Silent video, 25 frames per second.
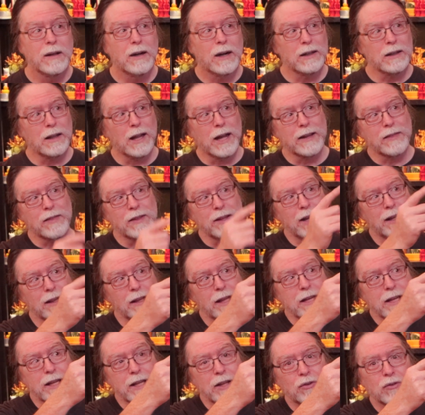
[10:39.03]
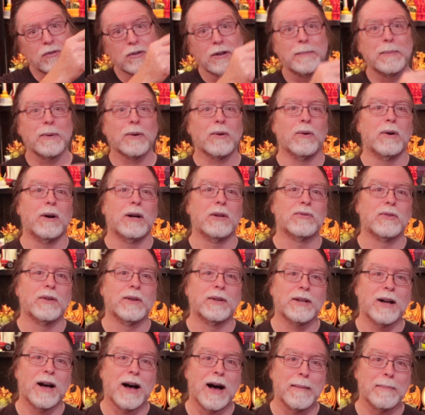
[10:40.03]
I like the LED strip across the
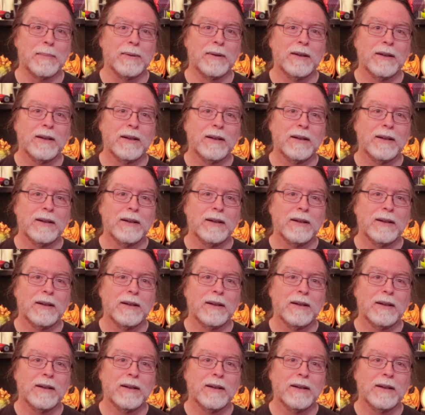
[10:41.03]
top.